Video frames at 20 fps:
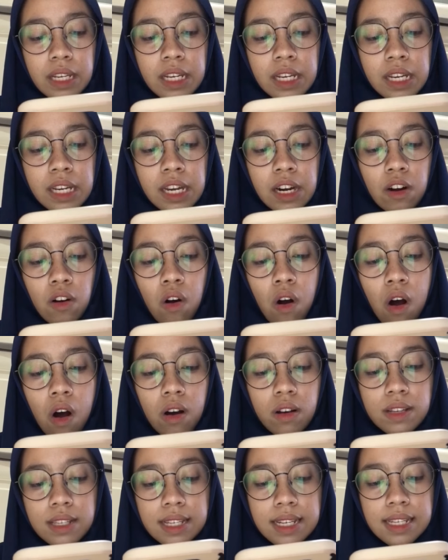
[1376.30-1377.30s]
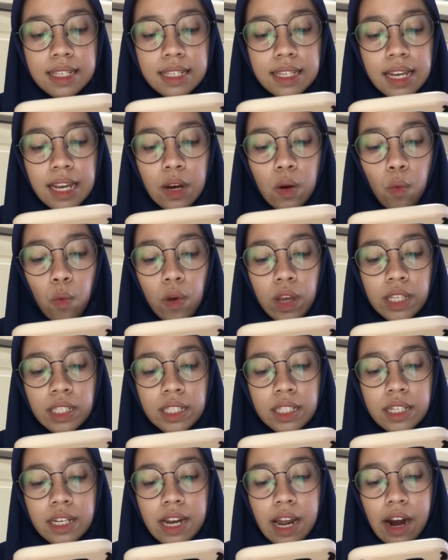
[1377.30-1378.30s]
cirrhosis, in
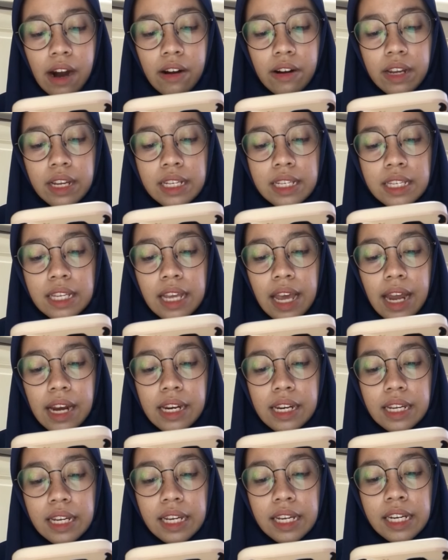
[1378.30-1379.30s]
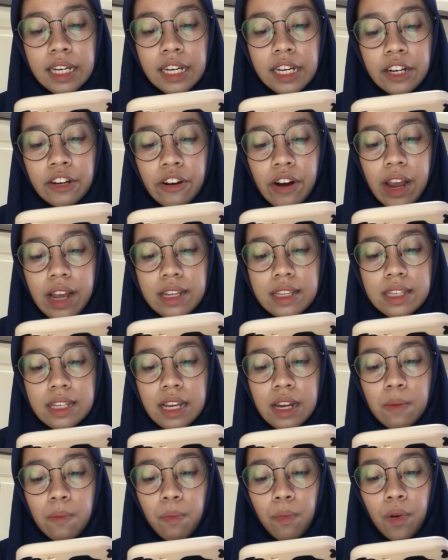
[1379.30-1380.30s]
which there is an increase
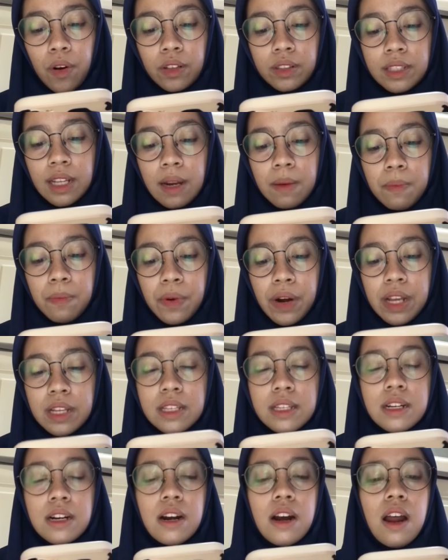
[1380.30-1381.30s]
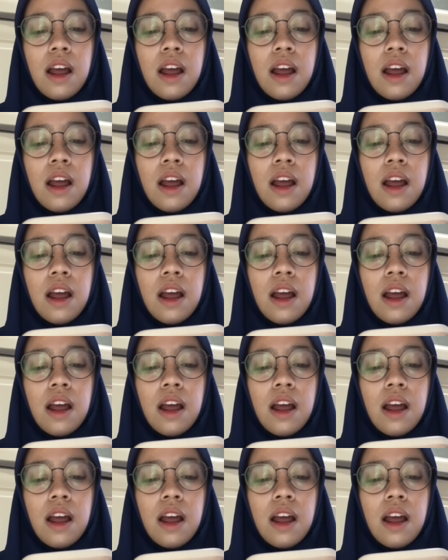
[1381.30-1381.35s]
in portal pressure